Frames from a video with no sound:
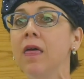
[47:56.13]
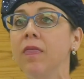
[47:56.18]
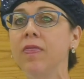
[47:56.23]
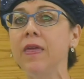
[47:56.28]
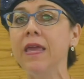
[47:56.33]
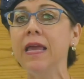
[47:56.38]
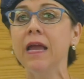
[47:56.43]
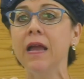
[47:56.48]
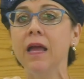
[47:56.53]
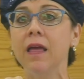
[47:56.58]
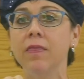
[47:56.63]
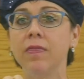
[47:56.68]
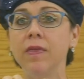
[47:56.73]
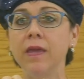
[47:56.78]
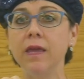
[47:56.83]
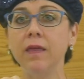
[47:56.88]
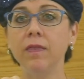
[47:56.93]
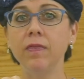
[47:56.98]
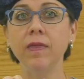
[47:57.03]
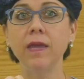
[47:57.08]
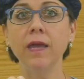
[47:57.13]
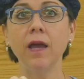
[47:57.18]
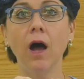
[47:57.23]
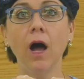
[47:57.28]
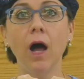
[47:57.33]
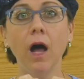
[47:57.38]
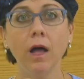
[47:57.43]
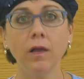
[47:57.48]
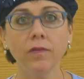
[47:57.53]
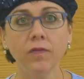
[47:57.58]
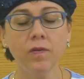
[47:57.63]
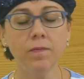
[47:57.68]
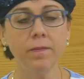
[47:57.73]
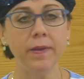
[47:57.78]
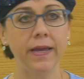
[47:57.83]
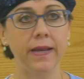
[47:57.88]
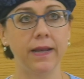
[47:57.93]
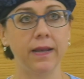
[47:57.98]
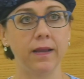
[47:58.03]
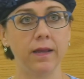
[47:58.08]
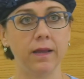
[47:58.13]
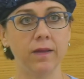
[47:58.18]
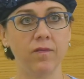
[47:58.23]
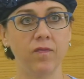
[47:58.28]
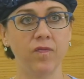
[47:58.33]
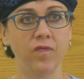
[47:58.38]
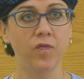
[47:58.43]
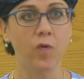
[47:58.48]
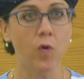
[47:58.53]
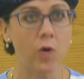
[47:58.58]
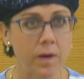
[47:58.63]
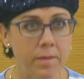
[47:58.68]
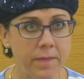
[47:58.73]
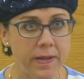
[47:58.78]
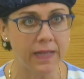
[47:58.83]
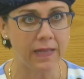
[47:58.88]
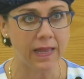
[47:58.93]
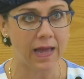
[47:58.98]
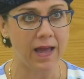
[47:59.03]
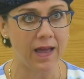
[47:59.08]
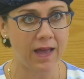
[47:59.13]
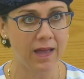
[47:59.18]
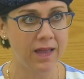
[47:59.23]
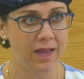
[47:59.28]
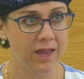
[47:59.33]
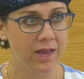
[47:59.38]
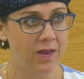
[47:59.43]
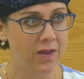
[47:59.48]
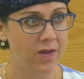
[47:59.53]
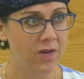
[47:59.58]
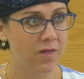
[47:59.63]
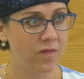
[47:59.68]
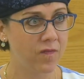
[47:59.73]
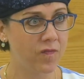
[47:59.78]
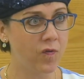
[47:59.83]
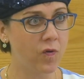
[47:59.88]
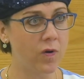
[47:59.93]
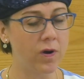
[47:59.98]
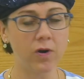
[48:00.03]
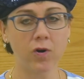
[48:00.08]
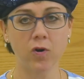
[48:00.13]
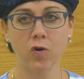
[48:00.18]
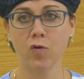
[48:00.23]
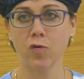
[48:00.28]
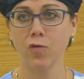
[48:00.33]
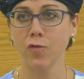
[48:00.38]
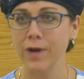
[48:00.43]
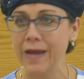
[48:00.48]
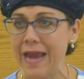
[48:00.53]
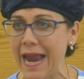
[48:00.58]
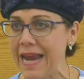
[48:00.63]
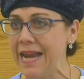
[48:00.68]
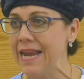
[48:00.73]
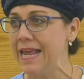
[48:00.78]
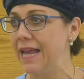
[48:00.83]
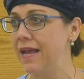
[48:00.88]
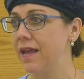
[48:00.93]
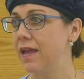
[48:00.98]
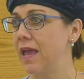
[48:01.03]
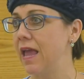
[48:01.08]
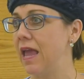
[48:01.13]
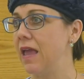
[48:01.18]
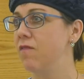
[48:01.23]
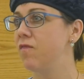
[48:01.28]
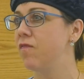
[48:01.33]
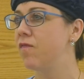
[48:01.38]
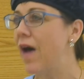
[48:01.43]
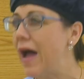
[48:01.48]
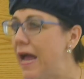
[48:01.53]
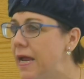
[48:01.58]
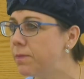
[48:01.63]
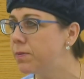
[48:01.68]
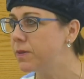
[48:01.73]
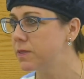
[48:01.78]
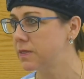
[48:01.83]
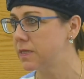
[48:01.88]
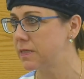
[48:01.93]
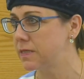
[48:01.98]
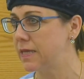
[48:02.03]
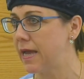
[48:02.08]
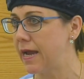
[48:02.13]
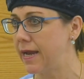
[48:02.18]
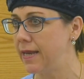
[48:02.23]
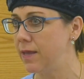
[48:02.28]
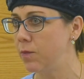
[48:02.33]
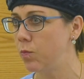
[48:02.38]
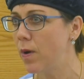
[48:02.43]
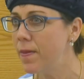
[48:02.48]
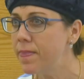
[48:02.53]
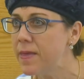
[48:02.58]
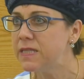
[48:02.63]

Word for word: The, the, the ultimate formula for creating a viable society, one